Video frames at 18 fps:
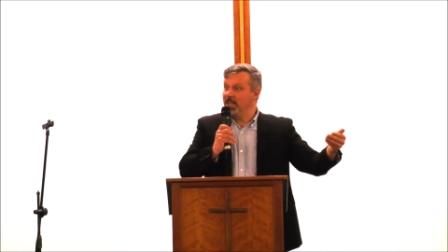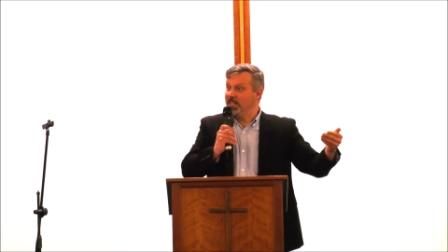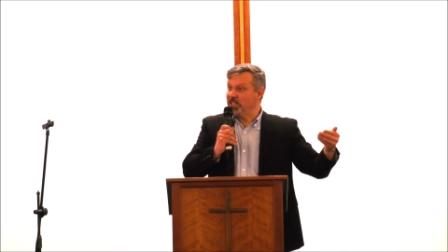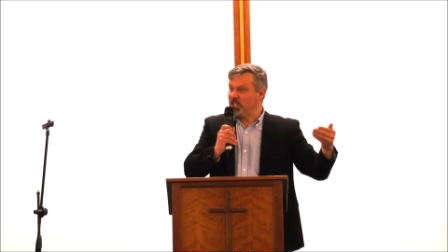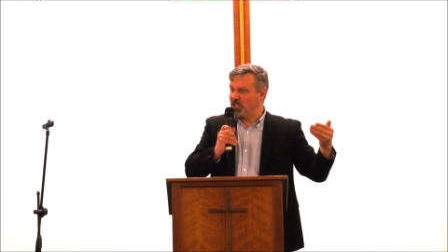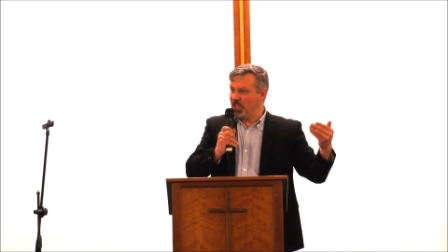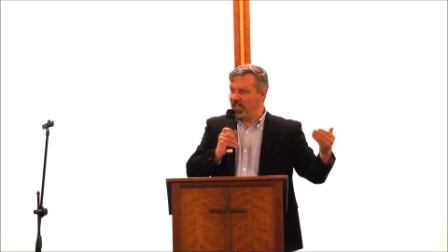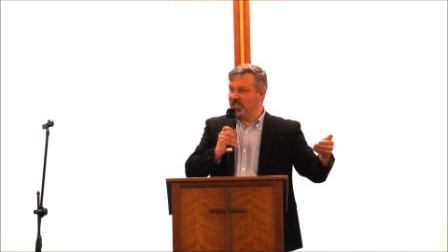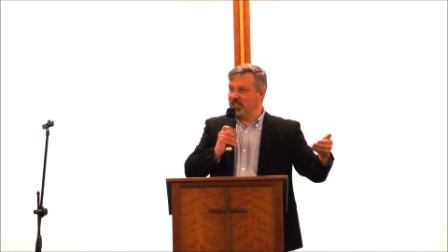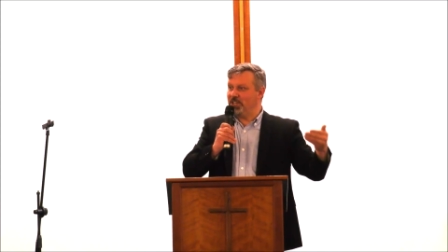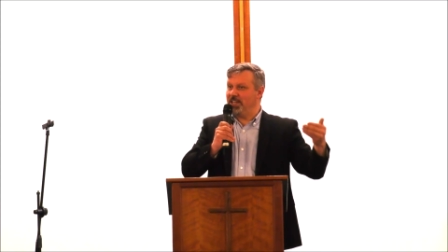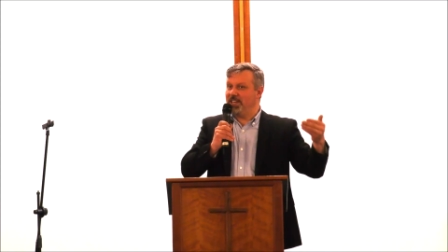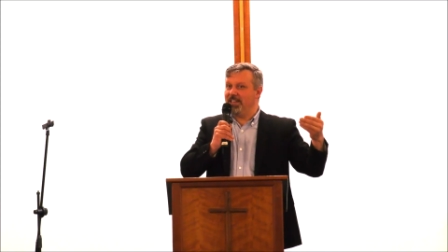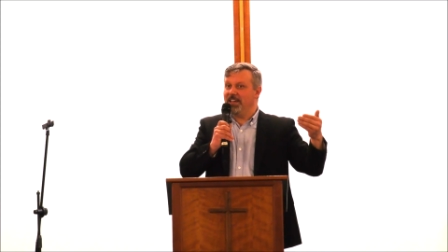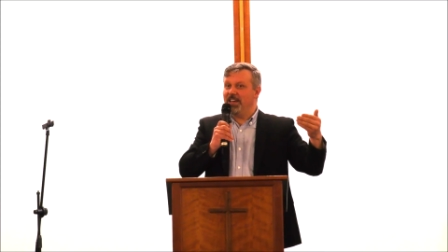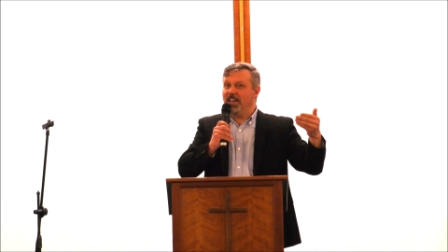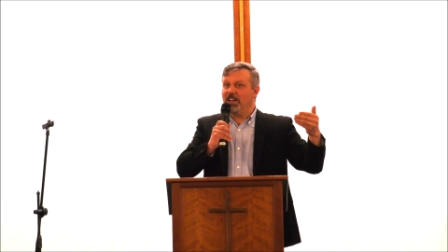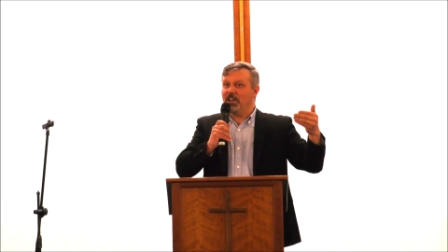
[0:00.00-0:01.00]
such
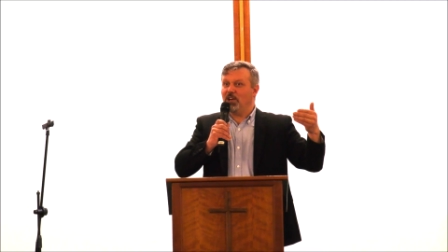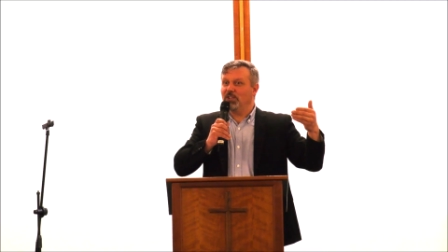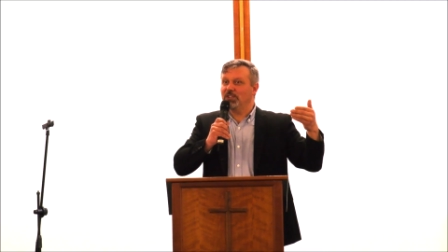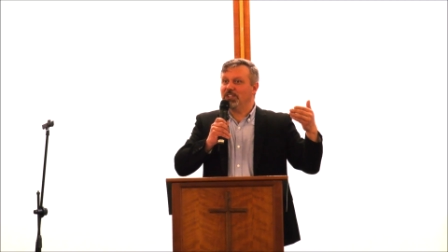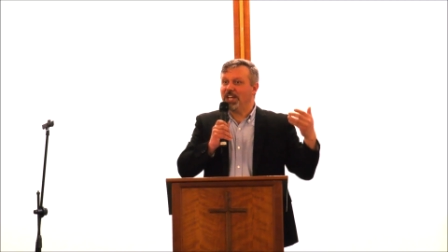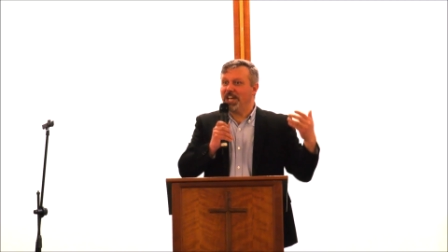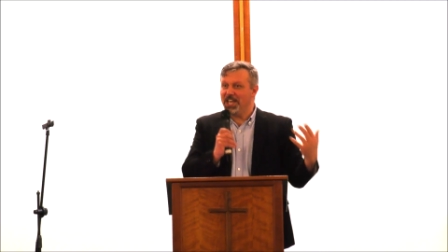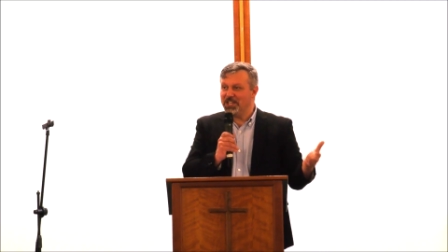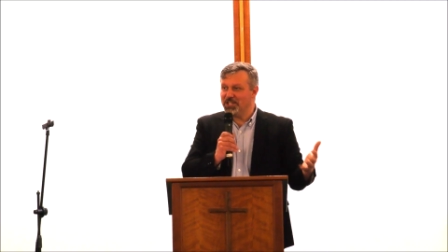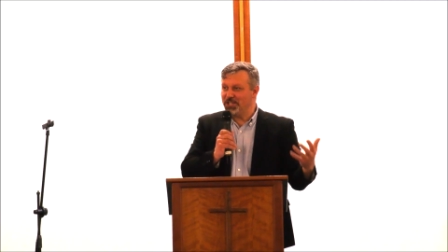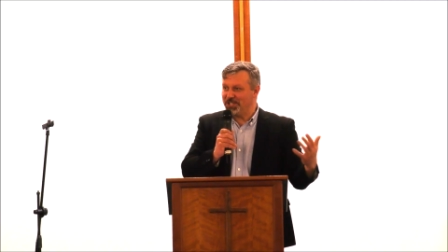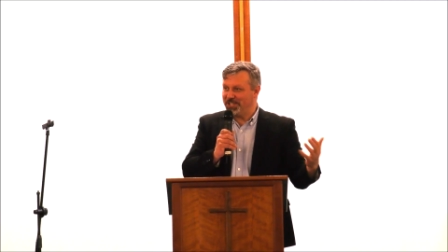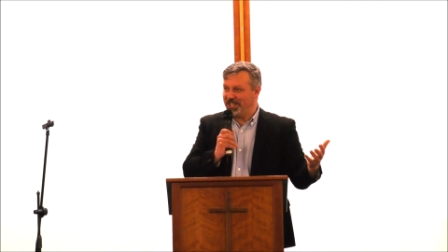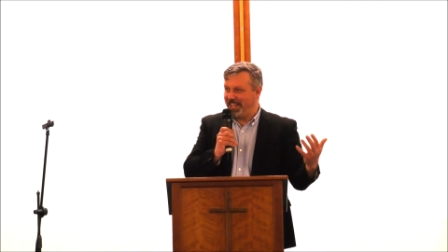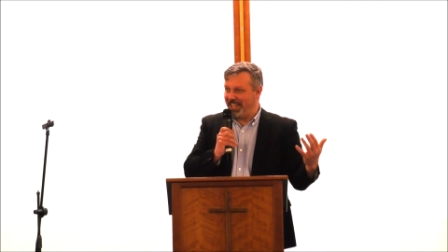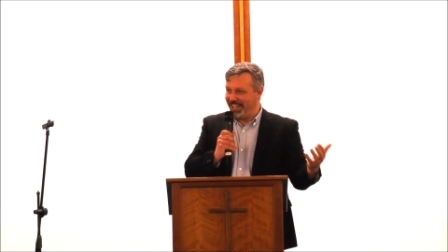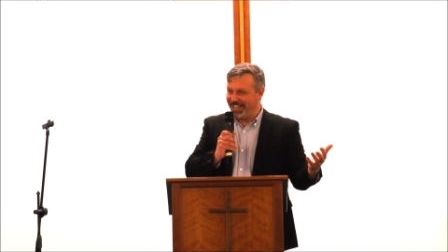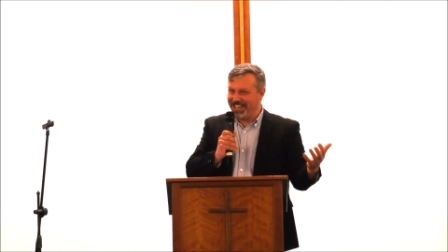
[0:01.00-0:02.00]
a
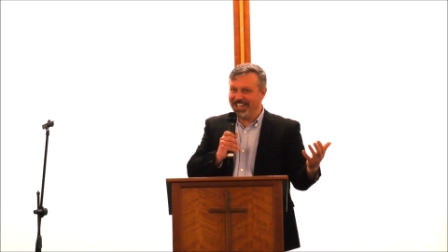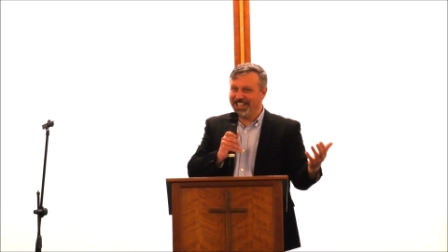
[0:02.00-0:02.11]
contagious thing